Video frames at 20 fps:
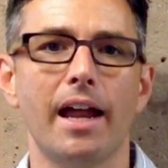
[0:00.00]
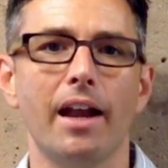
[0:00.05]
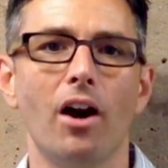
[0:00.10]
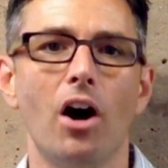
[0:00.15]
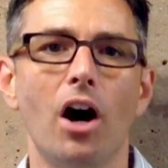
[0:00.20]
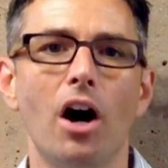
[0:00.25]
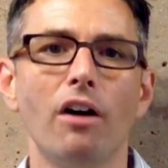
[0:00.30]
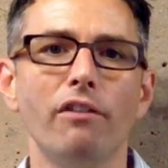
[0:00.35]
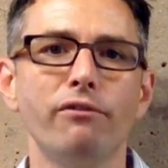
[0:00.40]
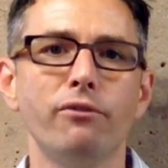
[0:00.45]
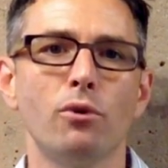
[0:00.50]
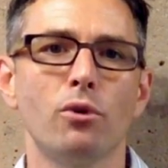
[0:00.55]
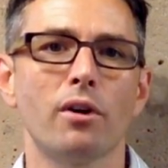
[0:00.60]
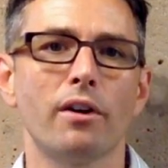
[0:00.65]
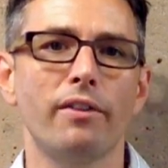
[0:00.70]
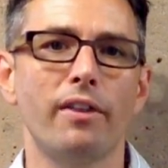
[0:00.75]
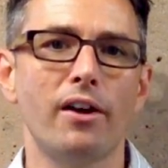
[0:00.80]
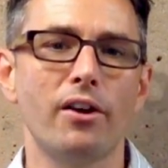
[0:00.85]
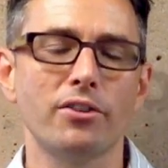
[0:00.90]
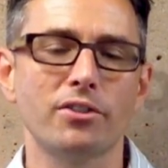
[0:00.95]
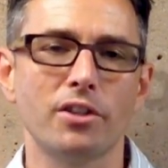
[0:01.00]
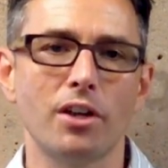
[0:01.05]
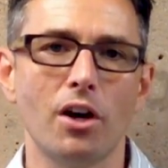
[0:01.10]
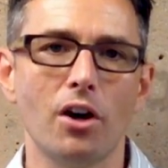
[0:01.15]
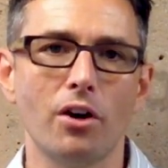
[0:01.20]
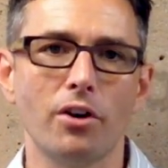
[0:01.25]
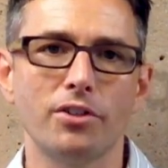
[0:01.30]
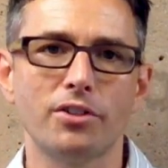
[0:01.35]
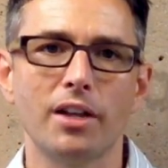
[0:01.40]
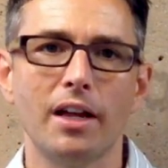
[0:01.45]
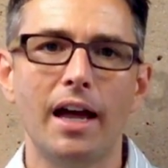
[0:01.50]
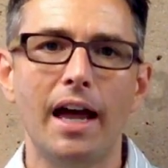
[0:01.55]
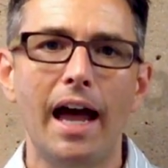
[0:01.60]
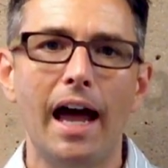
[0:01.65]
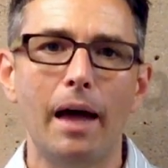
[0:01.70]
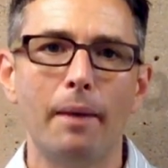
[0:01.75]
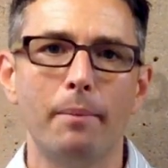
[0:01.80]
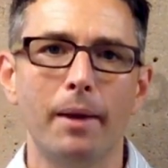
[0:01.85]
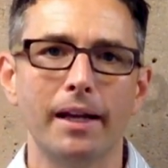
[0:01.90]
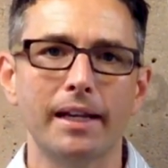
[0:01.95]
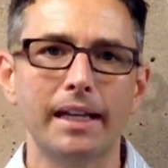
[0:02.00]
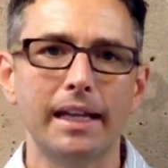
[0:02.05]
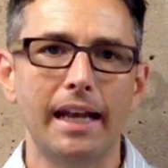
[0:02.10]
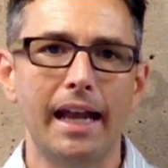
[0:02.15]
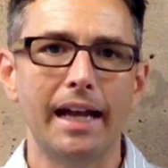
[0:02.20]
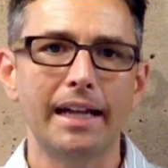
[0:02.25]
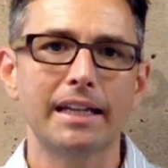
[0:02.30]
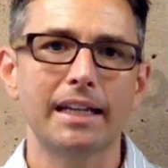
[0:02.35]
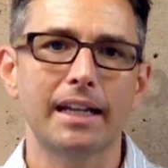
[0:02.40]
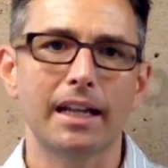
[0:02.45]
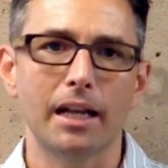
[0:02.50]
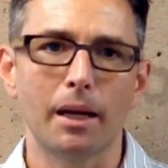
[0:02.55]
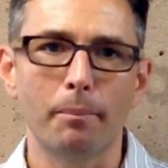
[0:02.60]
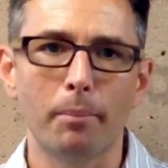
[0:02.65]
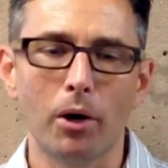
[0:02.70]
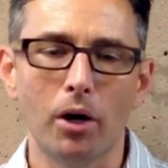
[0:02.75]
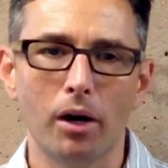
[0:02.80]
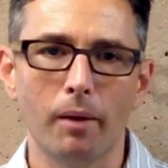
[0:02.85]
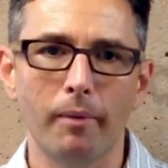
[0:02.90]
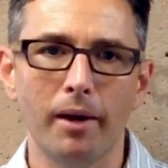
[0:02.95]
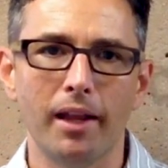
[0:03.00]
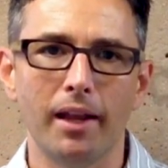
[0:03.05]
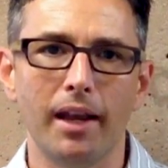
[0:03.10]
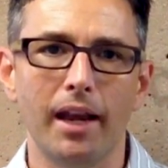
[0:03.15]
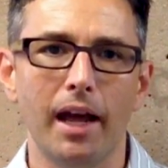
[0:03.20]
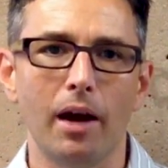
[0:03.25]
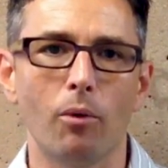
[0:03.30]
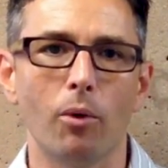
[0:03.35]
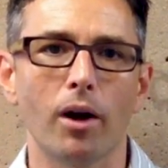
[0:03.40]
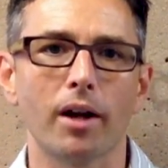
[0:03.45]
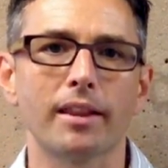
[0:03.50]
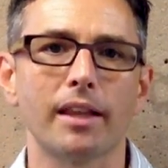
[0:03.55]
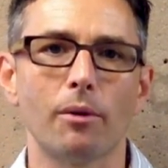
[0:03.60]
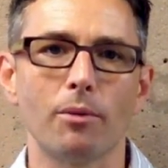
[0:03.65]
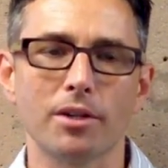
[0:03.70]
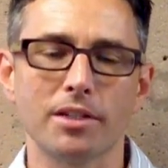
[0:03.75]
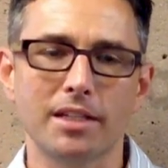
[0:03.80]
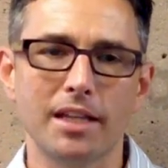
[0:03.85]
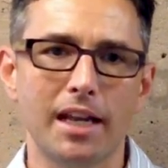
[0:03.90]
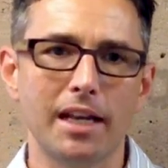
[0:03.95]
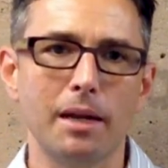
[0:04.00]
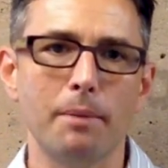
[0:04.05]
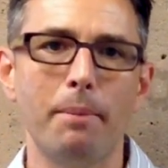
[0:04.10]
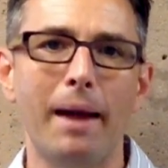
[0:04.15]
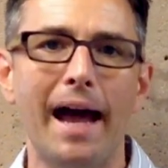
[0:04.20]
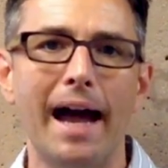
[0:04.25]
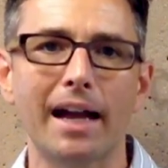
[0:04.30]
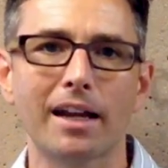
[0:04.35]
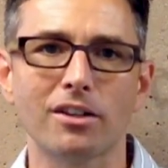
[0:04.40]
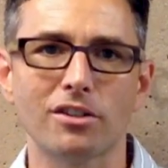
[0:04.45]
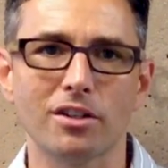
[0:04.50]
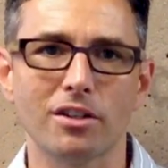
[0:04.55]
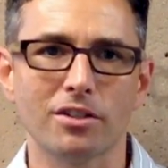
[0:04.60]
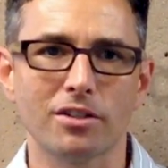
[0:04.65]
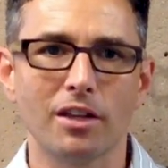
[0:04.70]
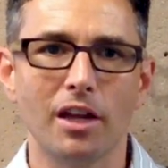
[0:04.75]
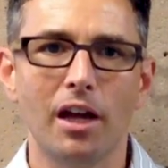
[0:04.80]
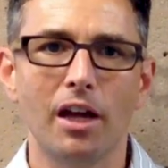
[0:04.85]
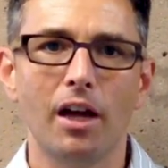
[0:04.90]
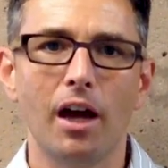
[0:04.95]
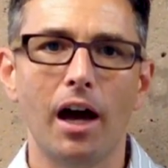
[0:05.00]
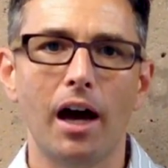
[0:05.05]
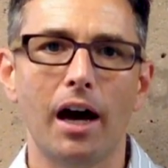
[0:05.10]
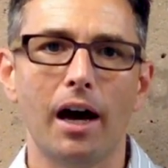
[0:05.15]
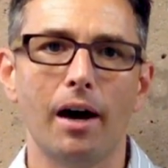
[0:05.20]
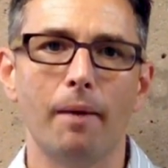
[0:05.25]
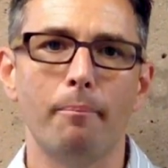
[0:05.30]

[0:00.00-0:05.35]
all four of those nodes had been connected in a permanent network that were sending packages uh,